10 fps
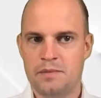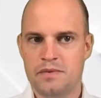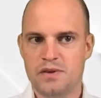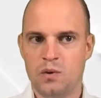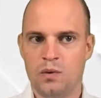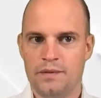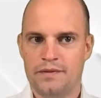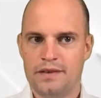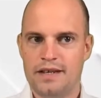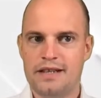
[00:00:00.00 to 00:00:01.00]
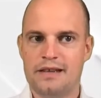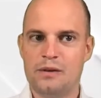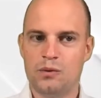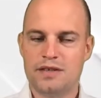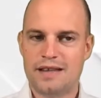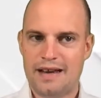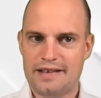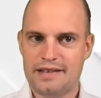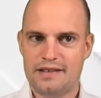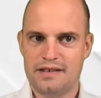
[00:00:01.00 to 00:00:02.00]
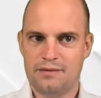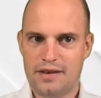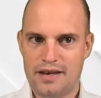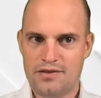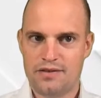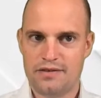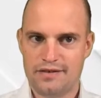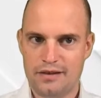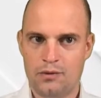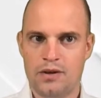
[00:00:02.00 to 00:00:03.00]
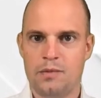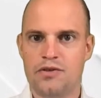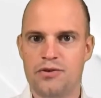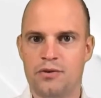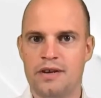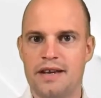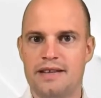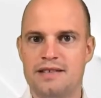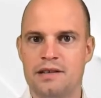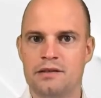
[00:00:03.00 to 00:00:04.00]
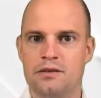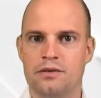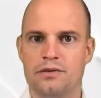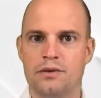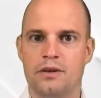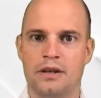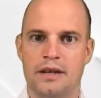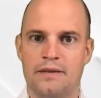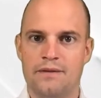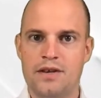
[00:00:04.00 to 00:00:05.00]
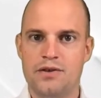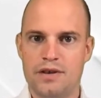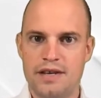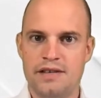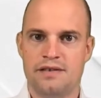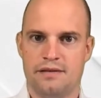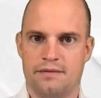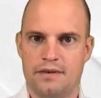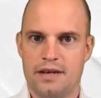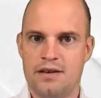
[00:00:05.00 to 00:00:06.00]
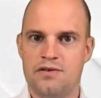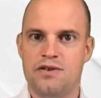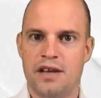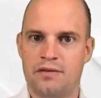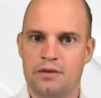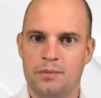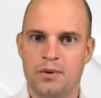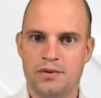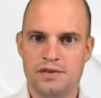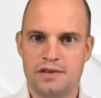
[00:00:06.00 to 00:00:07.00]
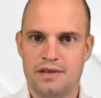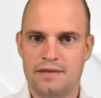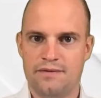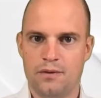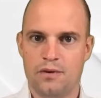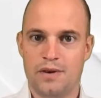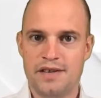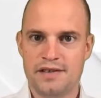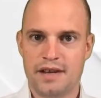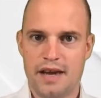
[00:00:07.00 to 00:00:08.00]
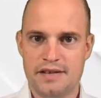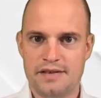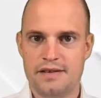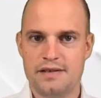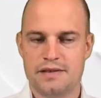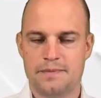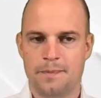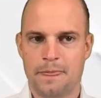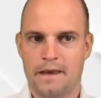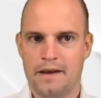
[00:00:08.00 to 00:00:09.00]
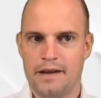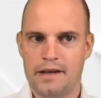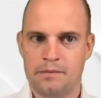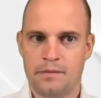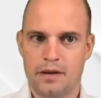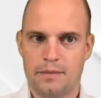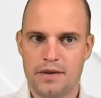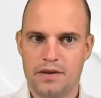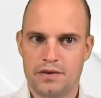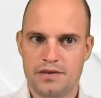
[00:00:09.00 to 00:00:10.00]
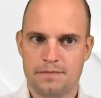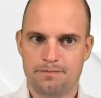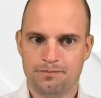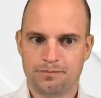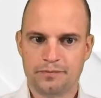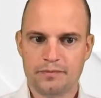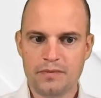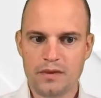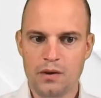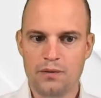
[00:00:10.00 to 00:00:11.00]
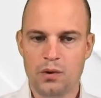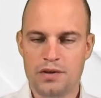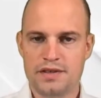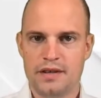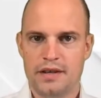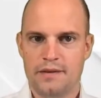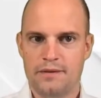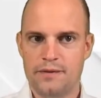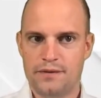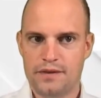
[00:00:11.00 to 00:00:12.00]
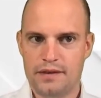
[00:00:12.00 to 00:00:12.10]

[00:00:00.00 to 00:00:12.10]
So it looks like that this inflation slowly but surely gets under control, which is in general positive for risk assets, because of course with